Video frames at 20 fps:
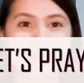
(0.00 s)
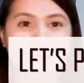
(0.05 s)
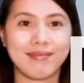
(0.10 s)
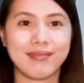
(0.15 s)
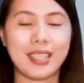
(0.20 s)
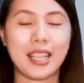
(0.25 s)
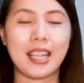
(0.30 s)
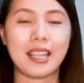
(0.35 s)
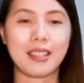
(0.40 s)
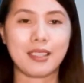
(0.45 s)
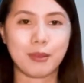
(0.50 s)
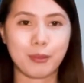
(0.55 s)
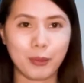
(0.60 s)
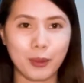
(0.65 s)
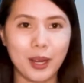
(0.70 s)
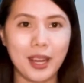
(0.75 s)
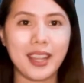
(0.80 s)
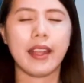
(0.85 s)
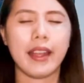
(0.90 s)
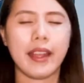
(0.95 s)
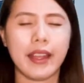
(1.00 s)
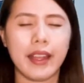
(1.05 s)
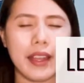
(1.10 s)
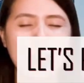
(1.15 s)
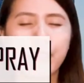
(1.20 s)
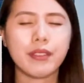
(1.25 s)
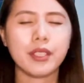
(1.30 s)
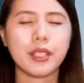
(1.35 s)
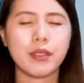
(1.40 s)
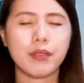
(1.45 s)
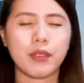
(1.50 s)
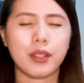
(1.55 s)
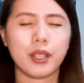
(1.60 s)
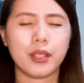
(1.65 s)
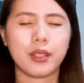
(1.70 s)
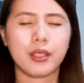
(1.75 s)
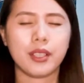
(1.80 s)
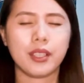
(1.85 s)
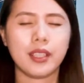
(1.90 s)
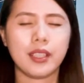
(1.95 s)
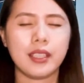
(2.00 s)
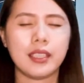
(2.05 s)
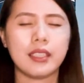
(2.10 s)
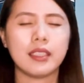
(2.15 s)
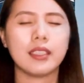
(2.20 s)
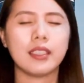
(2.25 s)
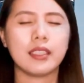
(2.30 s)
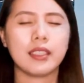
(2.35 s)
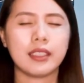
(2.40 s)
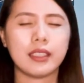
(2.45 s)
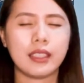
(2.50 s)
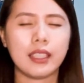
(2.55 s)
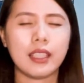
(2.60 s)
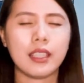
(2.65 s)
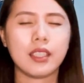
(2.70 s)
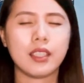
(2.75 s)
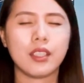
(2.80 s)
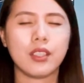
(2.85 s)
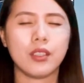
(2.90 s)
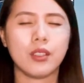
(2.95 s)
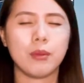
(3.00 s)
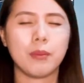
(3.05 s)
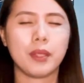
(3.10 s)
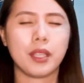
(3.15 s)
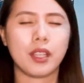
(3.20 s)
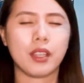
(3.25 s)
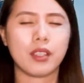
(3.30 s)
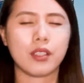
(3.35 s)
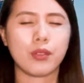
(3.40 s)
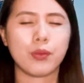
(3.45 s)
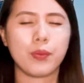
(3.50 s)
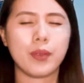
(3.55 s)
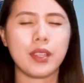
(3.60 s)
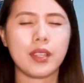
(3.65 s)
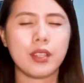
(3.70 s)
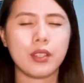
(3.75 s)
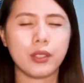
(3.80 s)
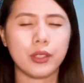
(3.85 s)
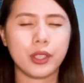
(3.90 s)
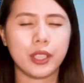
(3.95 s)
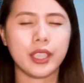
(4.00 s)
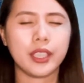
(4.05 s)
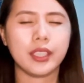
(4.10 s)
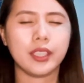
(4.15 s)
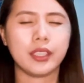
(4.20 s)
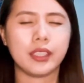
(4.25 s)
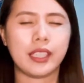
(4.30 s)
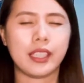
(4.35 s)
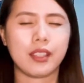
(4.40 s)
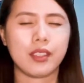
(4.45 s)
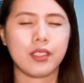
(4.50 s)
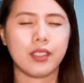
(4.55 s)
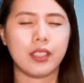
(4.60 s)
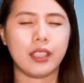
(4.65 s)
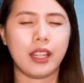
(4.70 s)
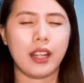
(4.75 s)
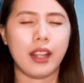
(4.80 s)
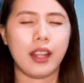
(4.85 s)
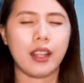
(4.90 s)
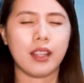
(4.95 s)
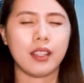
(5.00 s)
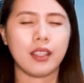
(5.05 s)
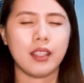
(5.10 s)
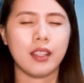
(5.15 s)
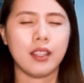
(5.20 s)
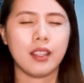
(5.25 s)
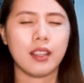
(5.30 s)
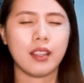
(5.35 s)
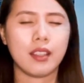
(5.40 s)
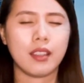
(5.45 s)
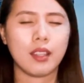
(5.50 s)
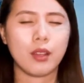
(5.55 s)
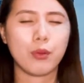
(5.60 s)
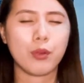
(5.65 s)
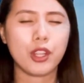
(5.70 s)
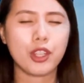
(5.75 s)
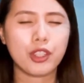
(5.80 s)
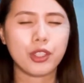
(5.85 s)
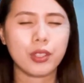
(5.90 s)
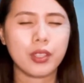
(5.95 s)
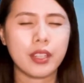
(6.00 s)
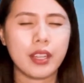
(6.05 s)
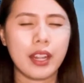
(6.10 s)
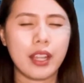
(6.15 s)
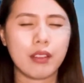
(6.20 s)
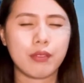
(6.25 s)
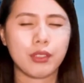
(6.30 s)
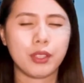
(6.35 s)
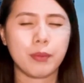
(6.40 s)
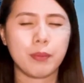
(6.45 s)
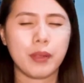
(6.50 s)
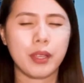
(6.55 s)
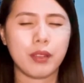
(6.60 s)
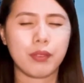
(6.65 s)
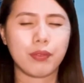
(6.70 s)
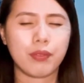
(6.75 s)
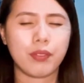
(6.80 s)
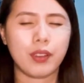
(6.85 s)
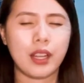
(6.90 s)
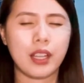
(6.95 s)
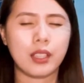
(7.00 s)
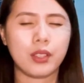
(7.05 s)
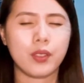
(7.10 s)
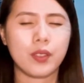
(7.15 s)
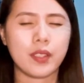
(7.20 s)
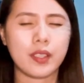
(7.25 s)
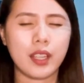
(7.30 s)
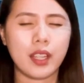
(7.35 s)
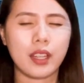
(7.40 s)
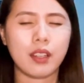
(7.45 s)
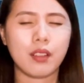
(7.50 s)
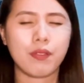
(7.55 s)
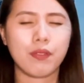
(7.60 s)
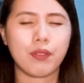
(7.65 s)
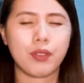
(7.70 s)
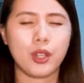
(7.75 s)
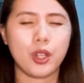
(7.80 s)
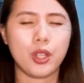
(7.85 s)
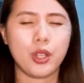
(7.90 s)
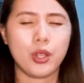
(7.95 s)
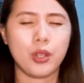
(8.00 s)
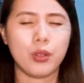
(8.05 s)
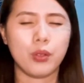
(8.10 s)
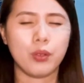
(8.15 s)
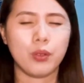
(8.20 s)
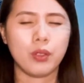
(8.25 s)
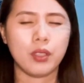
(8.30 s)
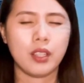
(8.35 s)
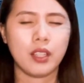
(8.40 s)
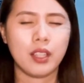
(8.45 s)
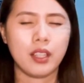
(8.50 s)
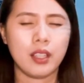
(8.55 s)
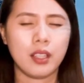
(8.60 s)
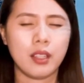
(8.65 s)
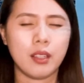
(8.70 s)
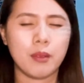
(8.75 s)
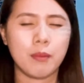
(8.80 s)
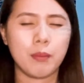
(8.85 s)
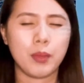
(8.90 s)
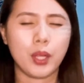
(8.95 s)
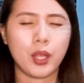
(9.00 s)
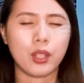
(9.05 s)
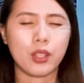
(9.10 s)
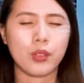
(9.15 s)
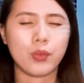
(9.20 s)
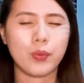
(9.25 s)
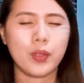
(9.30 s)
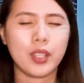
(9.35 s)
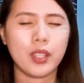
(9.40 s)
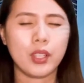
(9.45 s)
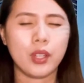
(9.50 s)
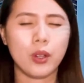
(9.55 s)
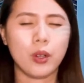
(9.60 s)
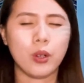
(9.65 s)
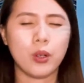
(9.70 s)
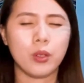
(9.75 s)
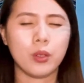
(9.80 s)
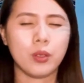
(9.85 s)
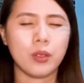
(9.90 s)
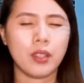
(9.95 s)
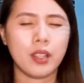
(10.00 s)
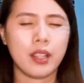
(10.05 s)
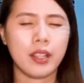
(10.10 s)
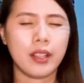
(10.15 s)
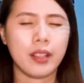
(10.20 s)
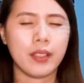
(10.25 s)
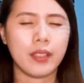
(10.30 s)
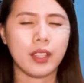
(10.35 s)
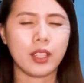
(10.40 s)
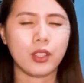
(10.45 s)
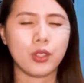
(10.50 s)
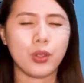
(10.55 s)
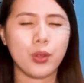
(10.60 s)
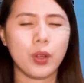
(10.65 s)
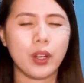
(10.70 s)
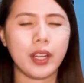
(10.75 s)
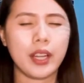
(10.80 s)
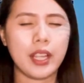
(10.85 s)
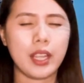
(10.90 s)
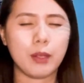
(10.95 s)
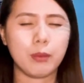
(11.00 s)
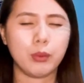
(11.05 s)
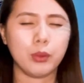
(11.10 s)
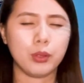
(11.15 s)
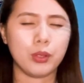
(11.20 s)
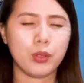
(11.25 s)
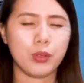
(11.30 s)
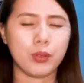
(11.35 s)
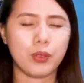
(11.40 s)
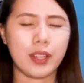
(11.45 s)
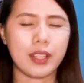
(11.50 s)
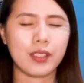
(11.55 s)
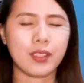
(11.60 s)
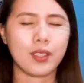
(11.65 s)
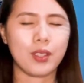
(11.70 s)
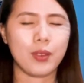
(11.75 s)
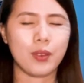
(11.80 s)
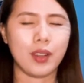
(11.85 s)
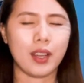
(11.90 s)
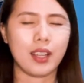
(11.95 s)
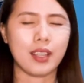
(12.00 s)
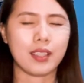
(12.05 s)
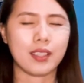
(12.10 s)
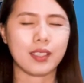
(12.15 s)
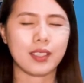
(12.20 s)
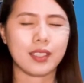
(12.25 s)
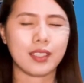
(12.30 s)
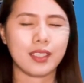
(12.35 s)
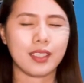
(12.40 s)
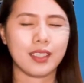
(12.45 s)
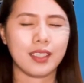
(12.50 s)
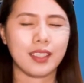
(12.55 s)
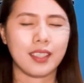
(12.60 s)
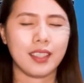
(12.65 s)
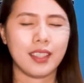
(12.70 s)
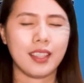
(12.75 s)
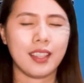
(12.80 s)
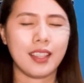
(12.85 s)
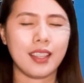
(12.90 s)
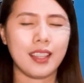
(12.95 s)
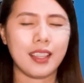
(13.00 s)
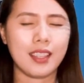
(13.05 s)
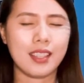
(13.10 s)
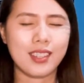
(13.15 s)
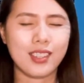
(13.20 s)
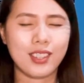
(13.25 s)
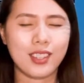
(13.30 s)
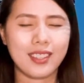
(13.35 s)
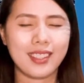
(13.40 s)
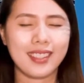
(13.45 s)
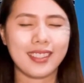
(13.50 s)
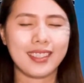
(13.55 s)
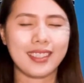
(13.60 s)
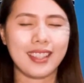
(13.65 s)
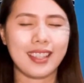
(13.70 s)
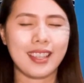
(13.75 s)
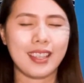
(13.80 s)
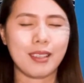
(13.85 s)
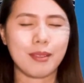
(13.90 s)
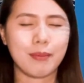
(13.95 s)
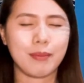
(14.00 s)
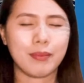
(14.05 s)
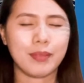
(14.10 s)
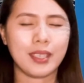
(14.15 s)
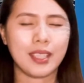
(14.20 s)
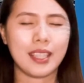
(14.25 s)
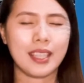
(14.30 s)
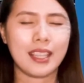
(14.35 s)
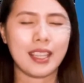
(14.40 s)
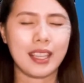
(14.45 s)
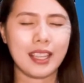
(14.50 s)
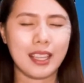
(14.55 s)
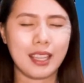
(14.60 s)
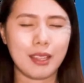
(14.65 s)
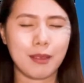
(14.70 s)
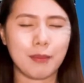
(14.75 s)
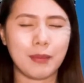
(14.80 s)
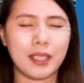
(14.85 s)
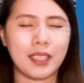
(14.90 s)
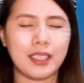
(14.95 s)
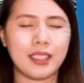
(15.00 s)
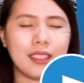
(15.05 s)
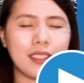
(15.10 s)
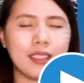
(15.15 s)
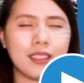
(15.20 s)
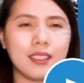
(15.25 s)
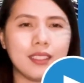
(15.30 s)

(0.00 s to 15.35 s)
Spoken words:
Let's pray. Heavenly Father, thank you because we learned a lot today that we should never be afraid to stand up for you because we know that you are able to rescue us. In Jesus' name, amen.